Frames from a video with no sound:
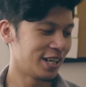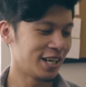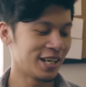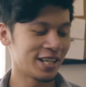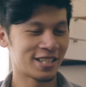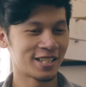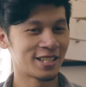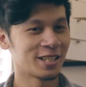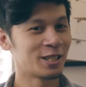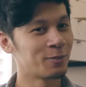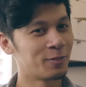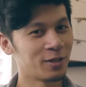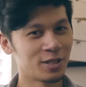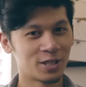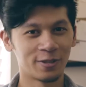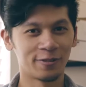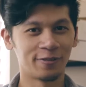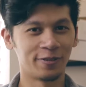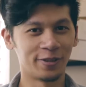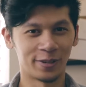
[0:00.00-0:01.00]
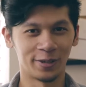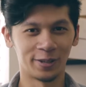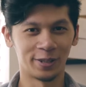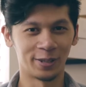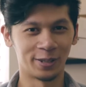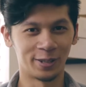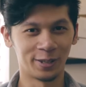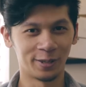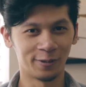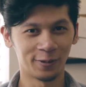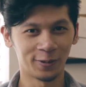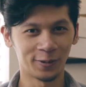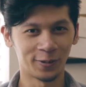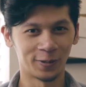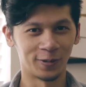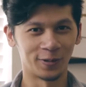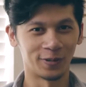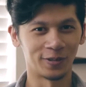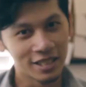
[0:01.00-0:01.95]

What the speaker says: it's gonna be severely difficult.